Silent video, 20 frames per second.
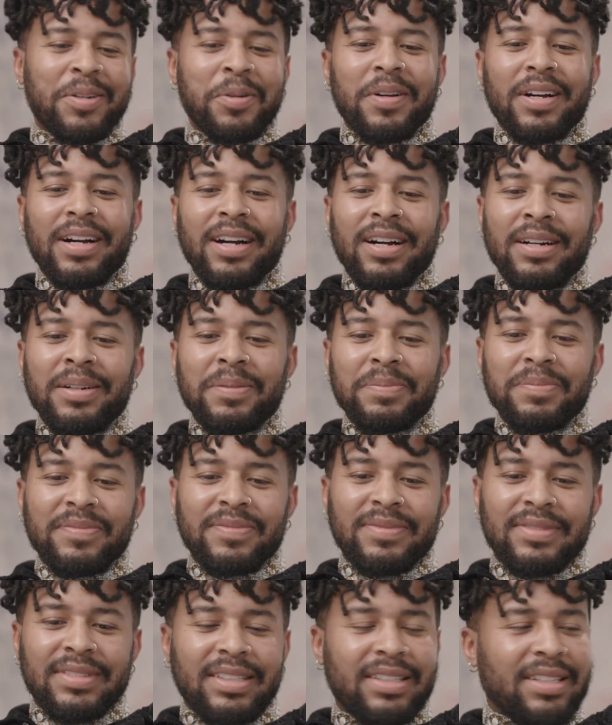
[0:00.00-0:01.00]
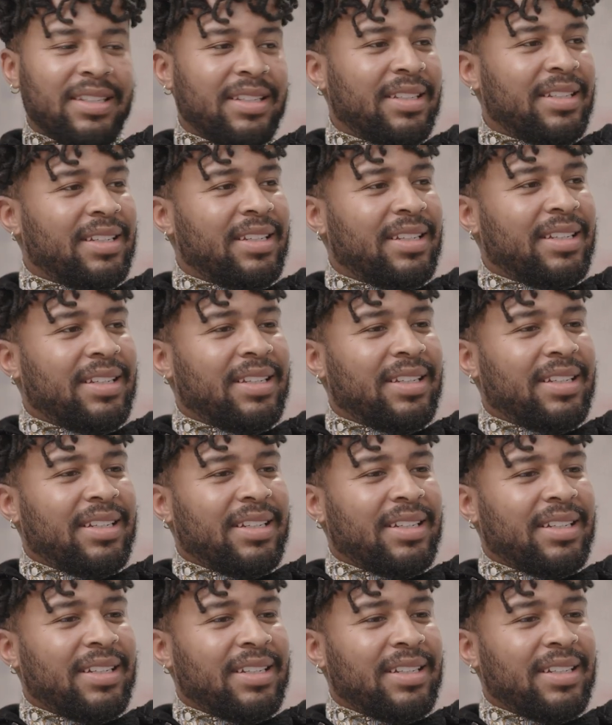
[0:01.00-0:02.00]
No, it's wonderful to
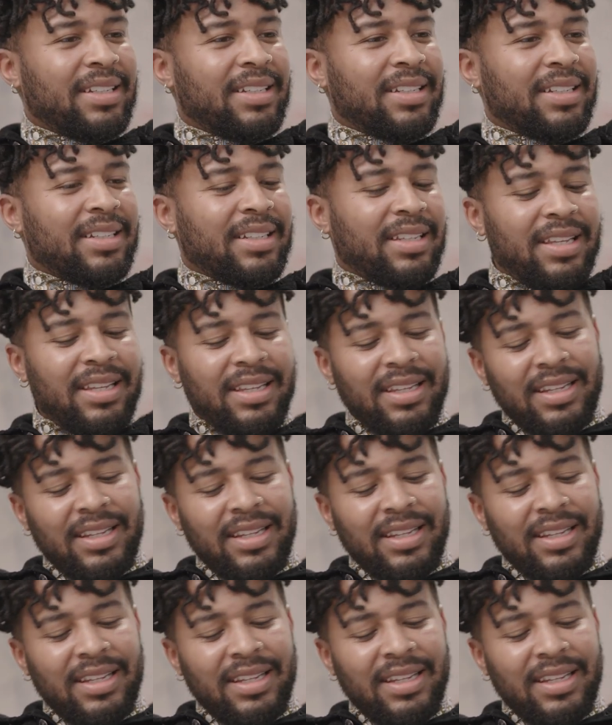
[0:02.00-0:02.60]
hear you talk about it.